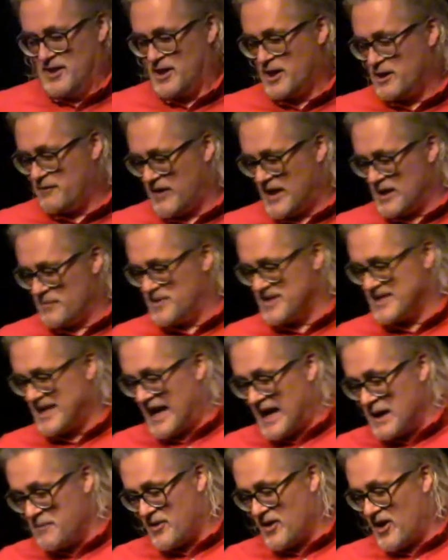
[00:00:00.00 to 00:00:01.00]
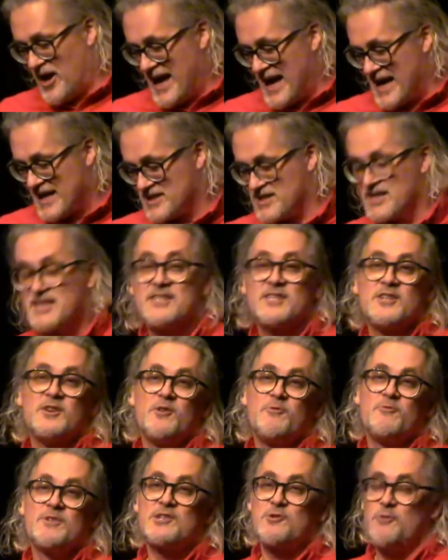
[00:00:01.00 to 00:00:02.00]
The developer's API access
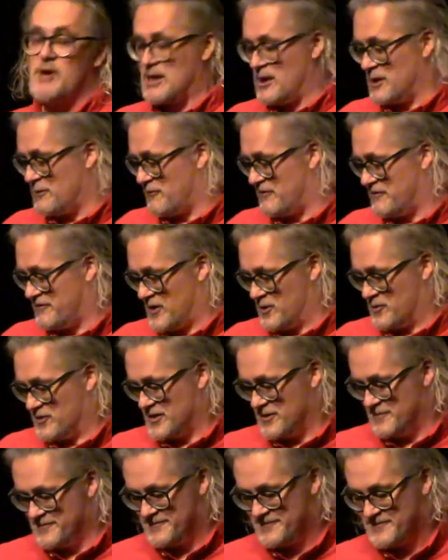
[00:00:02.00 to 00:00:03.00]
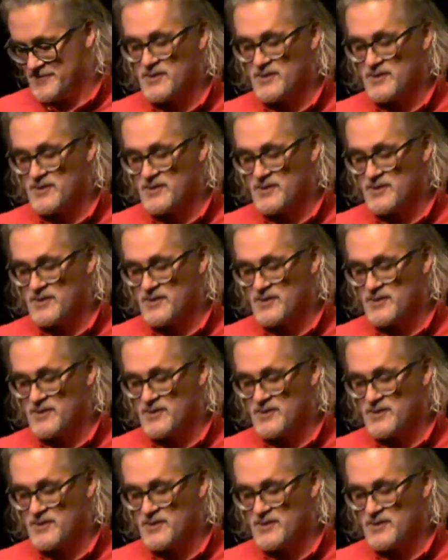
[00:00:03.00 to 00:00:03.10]
was quickly revoked,